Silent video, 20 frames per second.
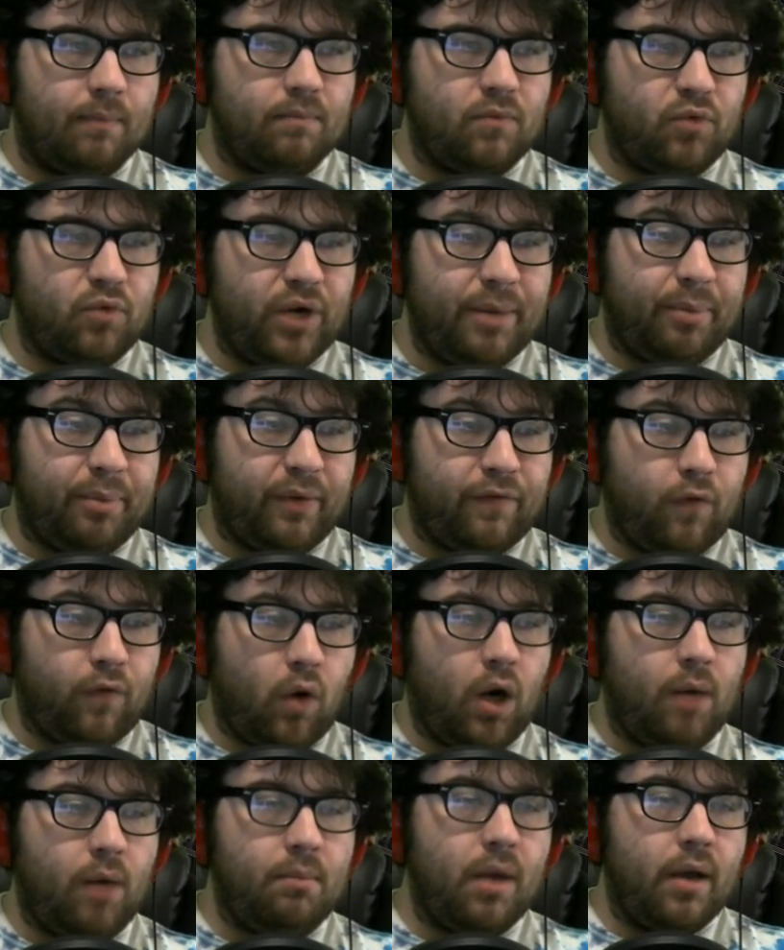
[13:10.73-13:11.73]

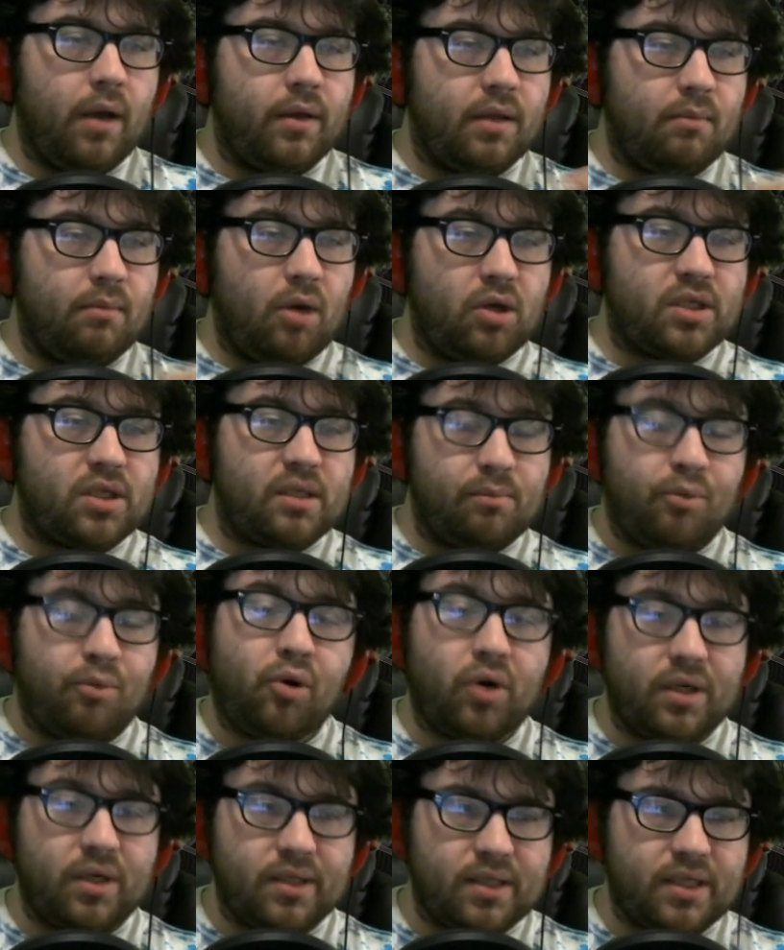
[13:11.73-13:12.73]
Reperform, the most
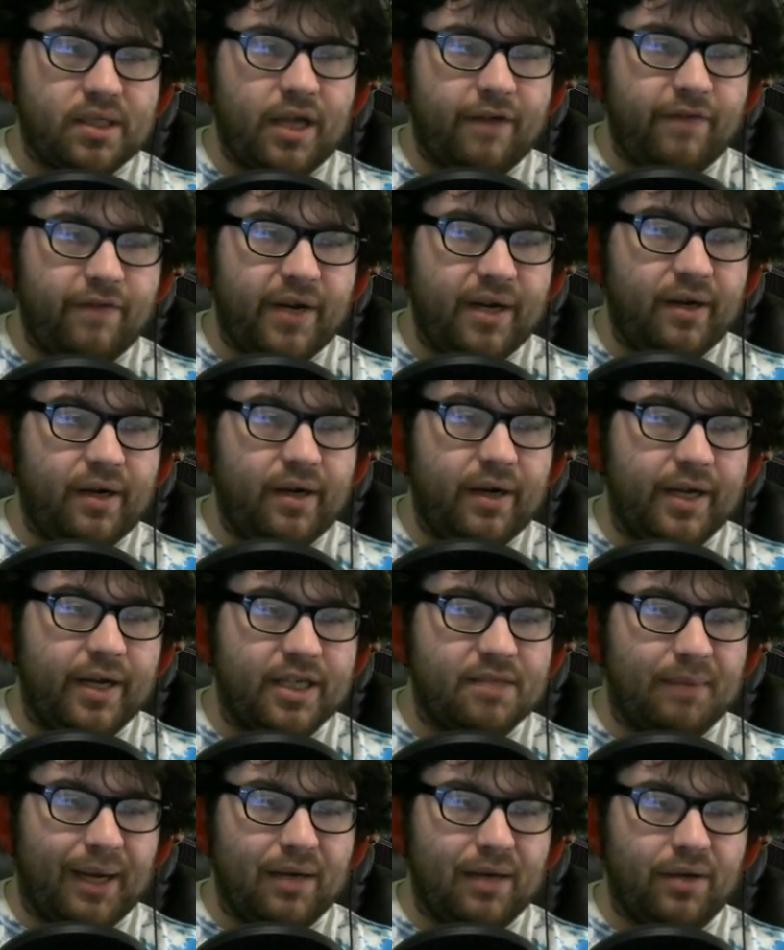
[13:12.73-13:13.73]
important stuff here
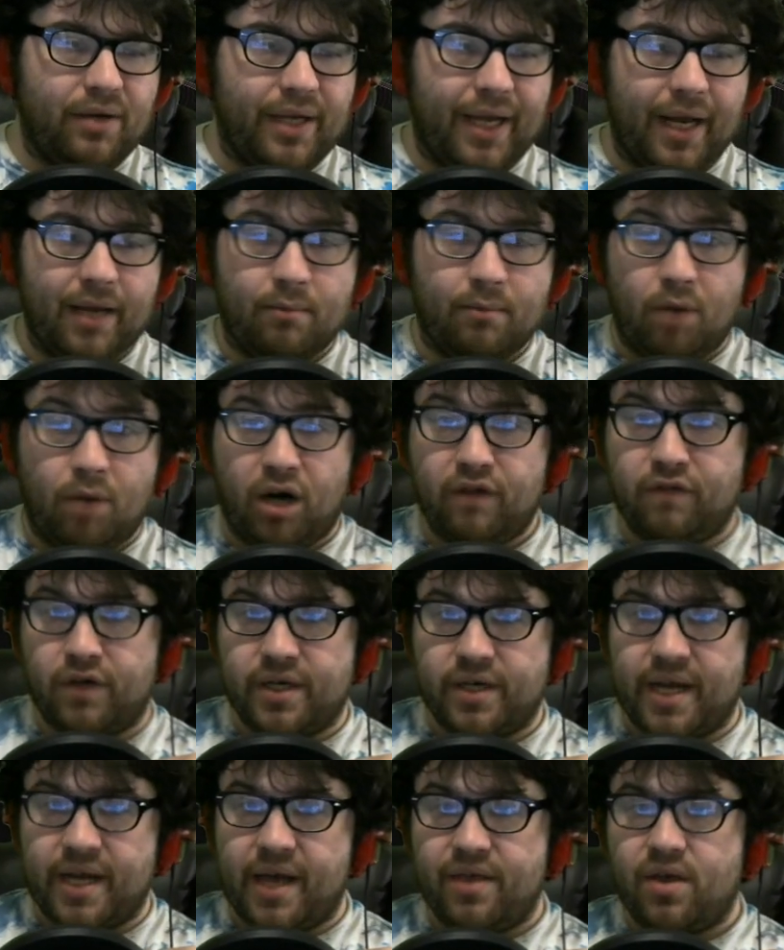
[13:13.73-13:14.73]
is mainly getting Mark for
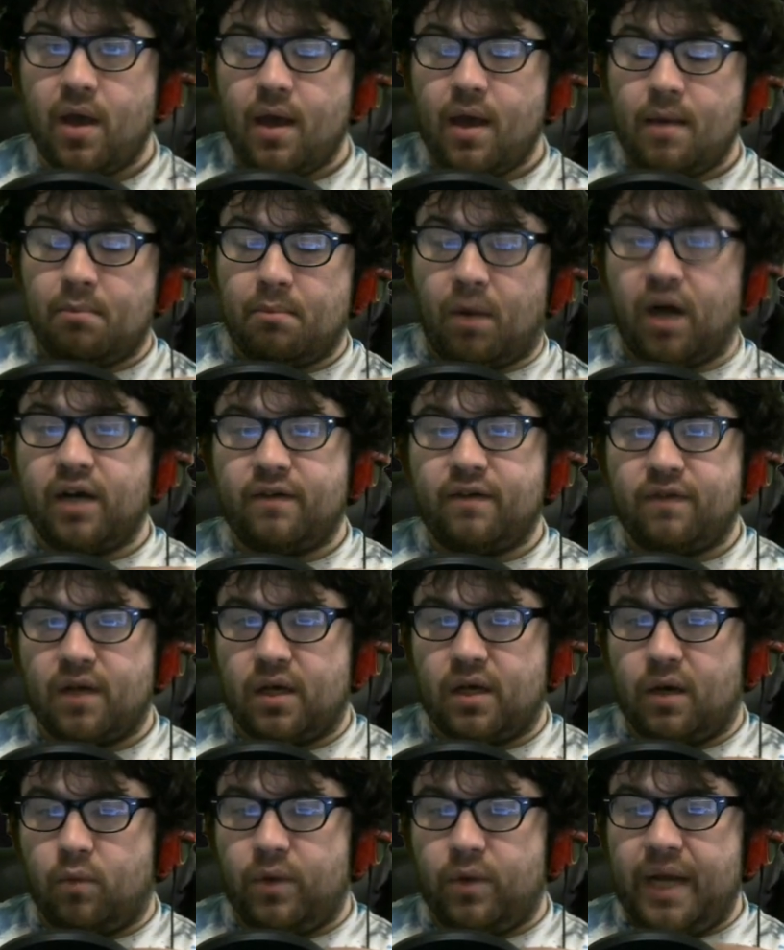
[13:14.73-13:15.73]
Death.
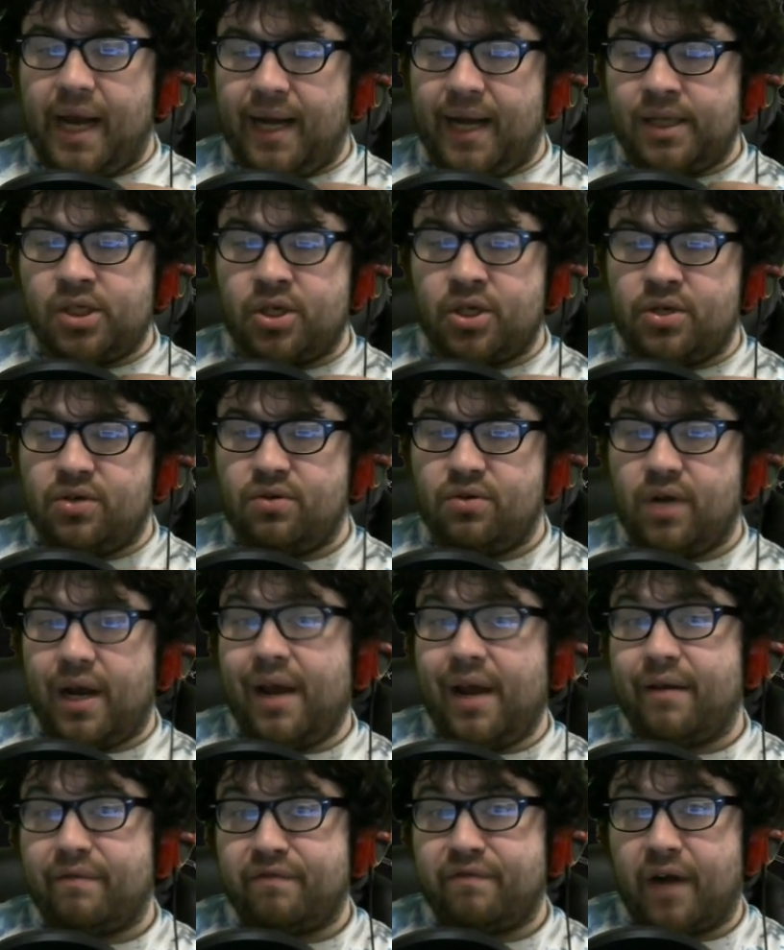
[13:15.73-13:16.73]
We actually do not
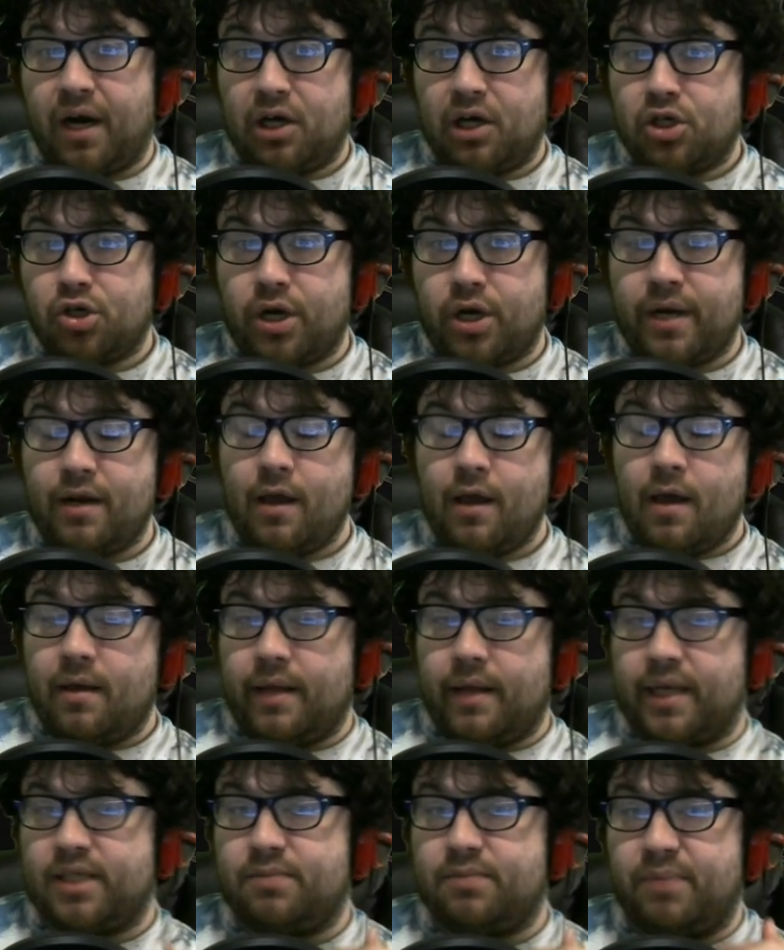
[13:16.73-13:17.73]
have Fire Shred.
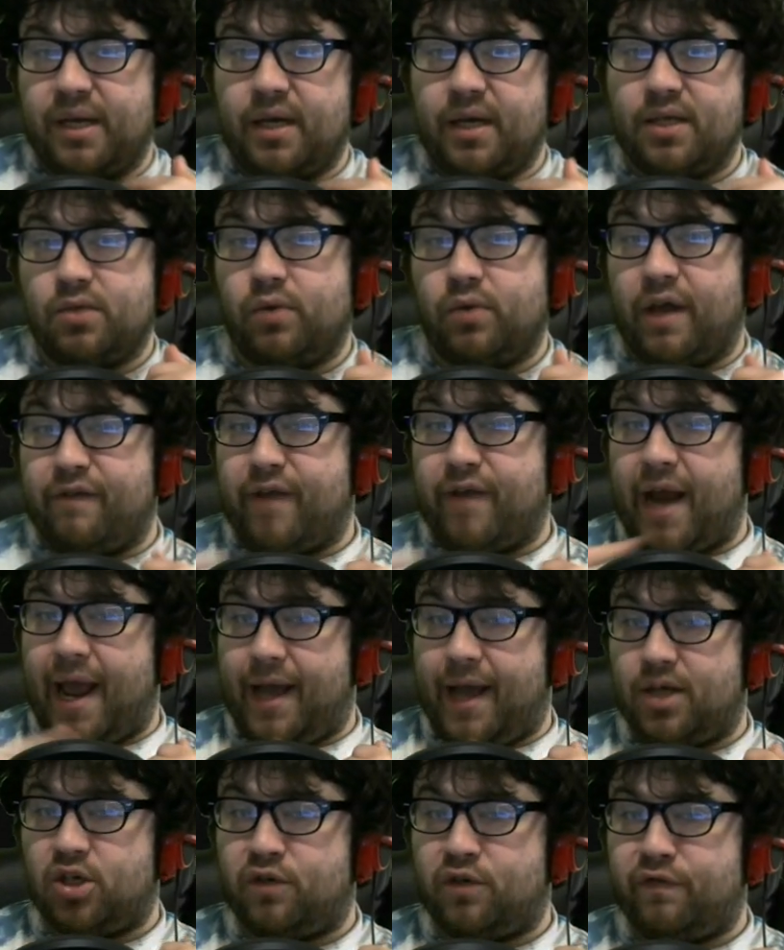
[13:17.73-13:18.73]
That's because we have an
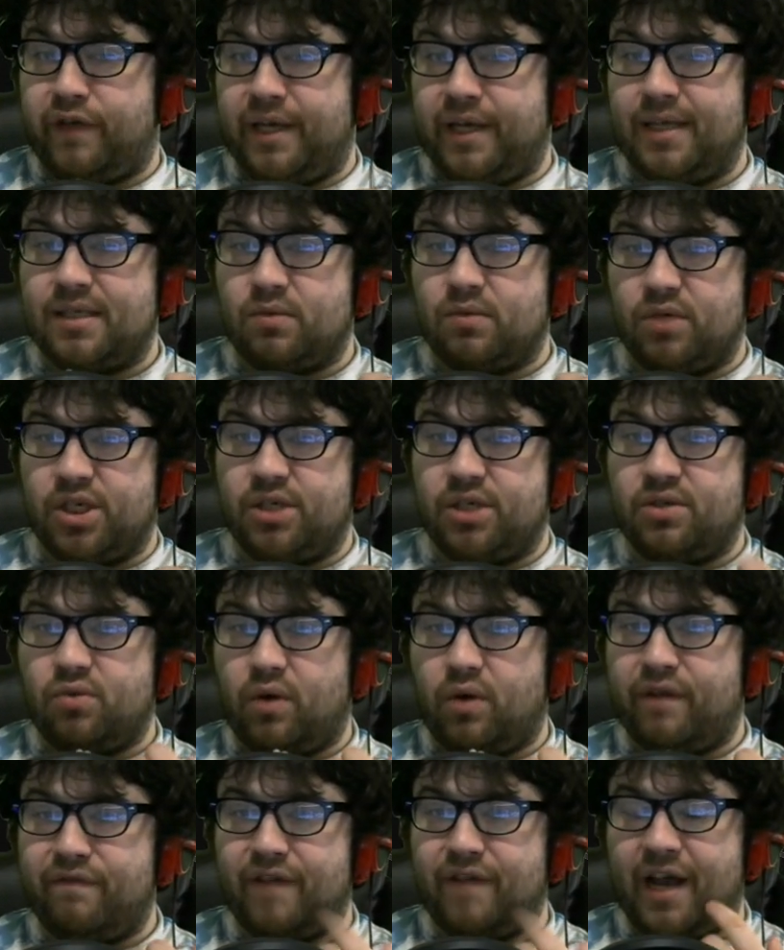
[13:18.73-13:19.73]
Atrophies, which is
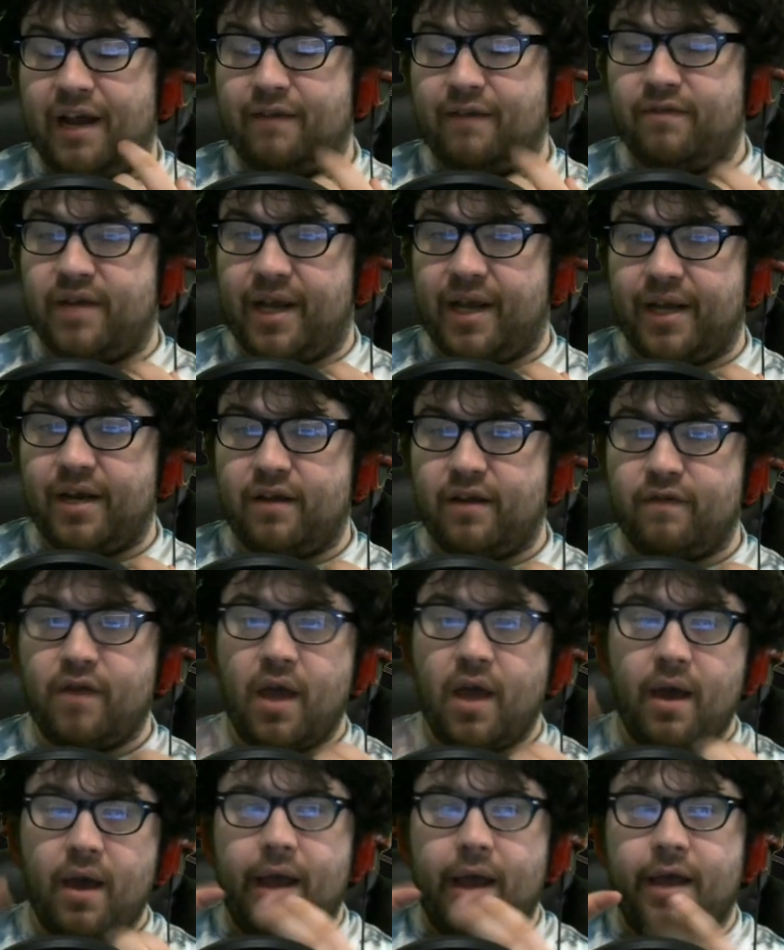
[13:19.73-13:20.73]
25 negative.
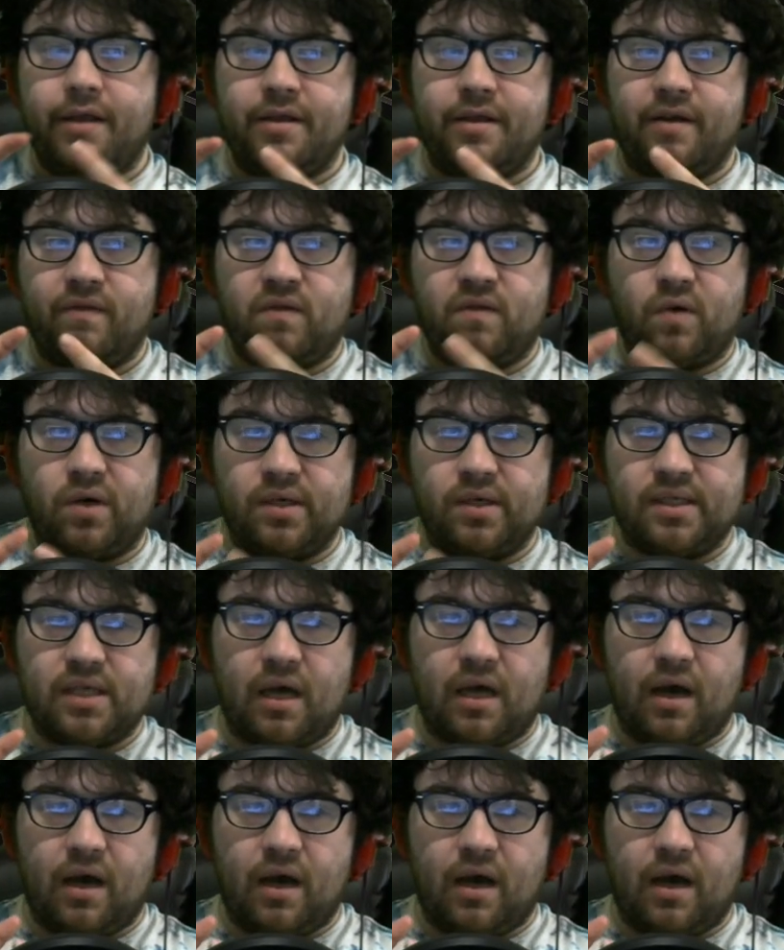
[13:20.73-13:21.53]
And then, of course,